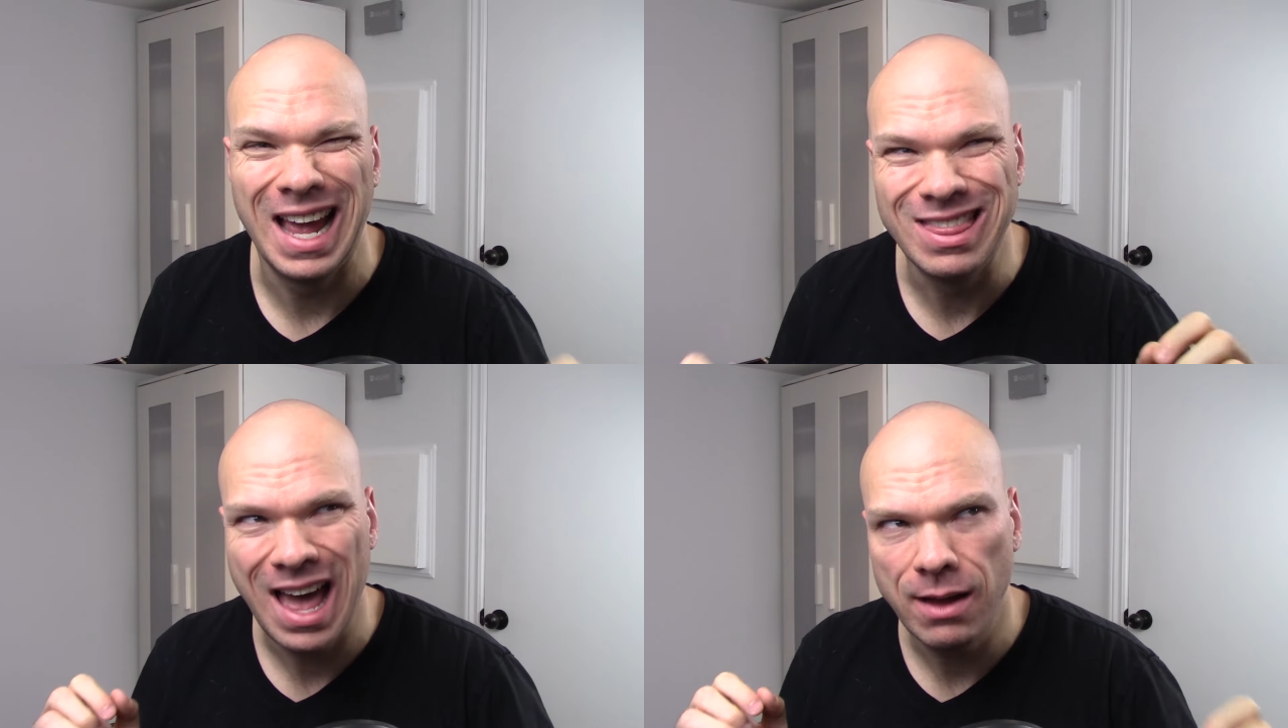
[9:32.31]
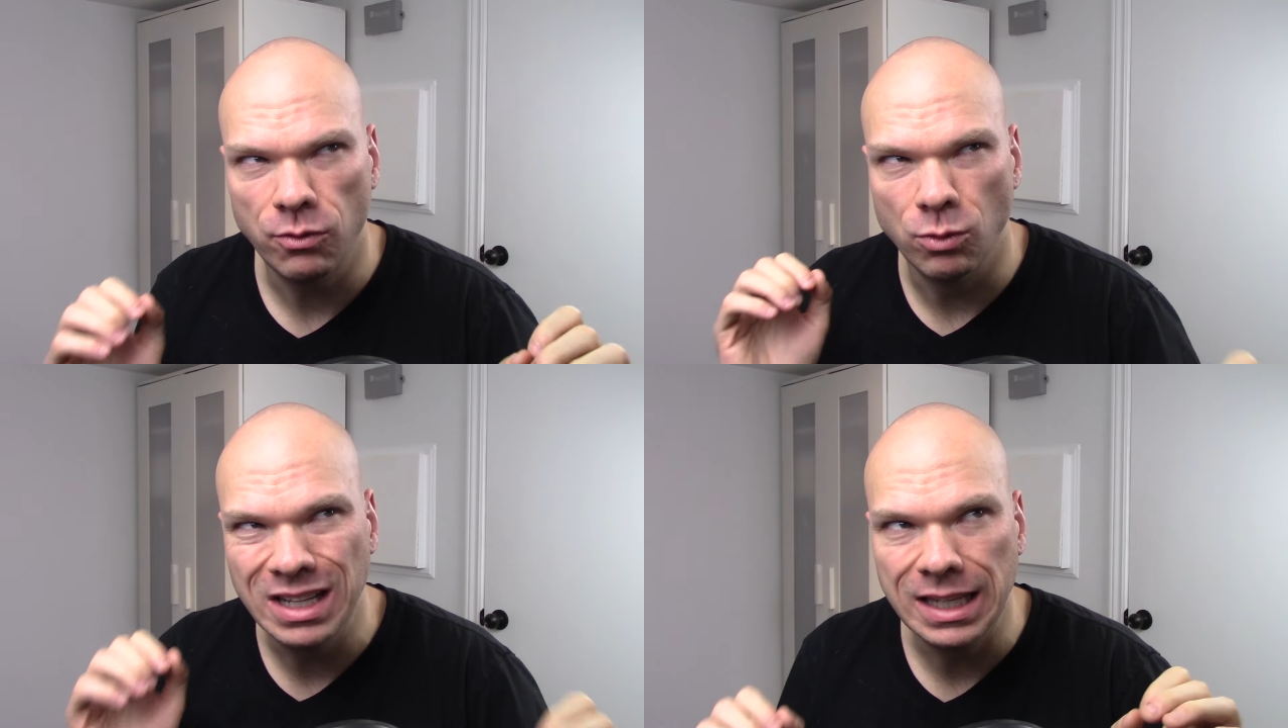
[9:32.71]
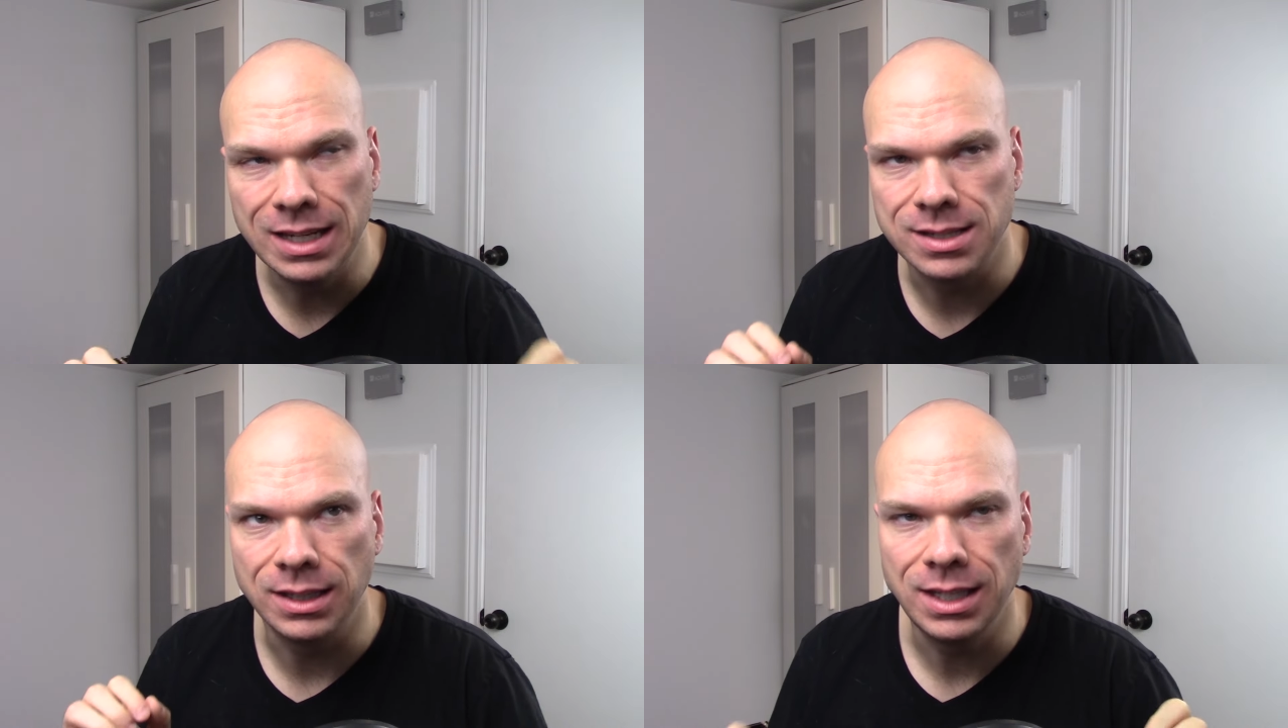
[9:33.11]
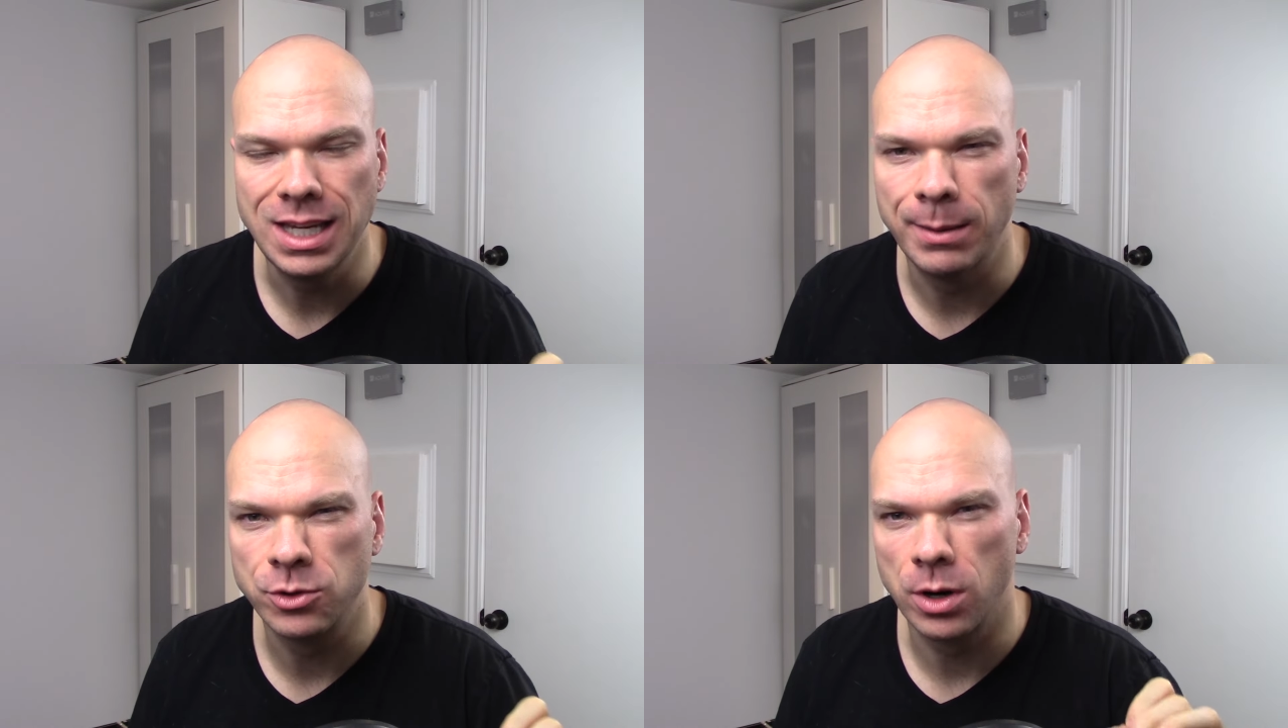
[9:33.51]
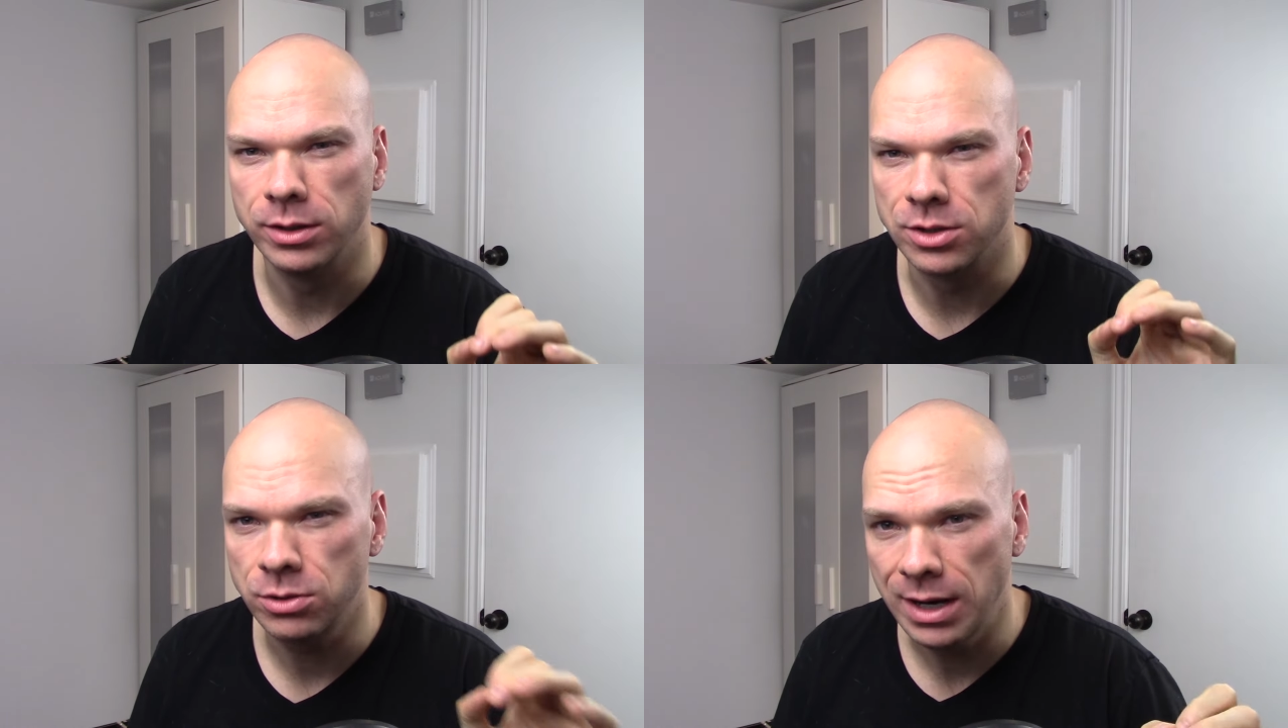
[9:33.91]
And that really is the key I'm
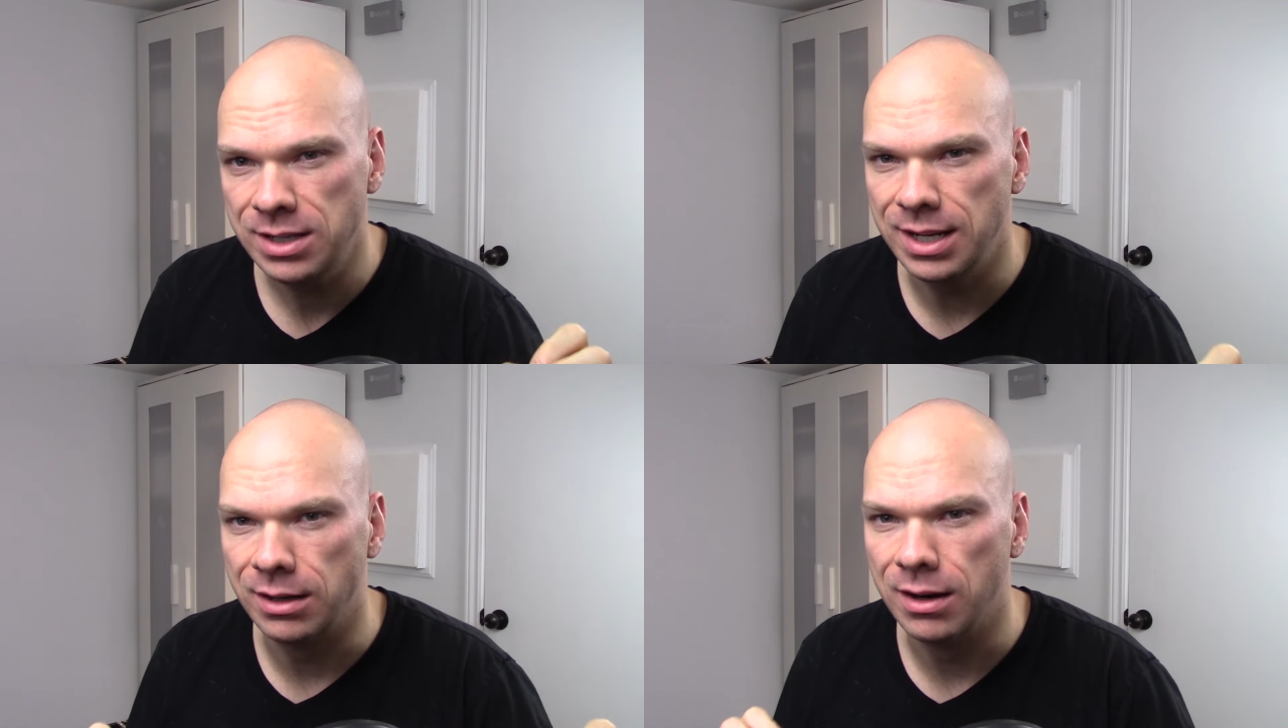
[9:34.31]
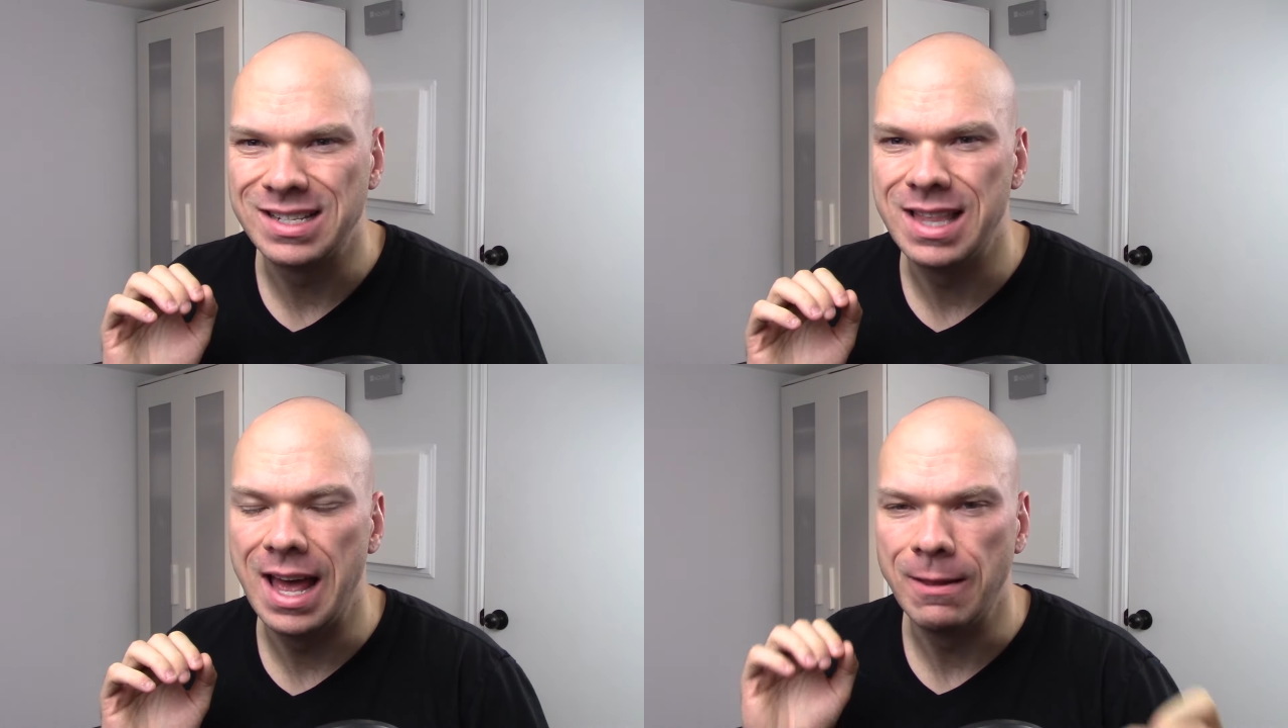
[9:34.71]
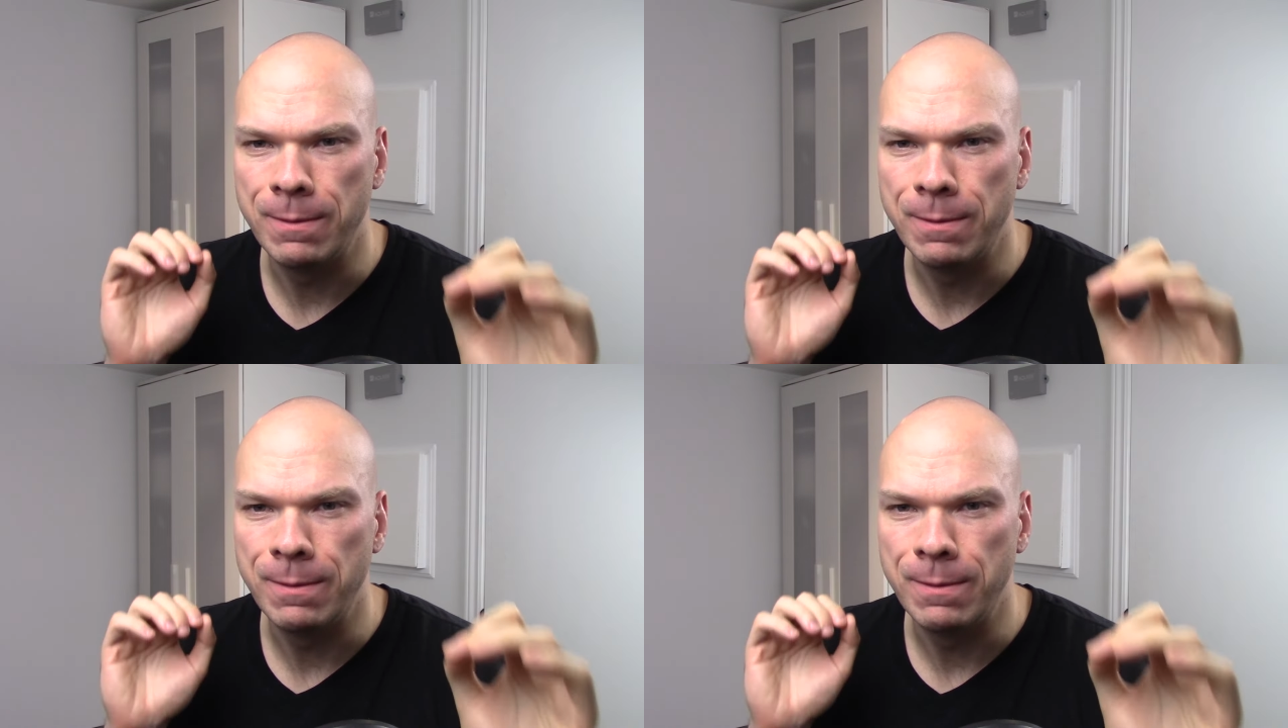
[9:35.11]
trying to stress here, is that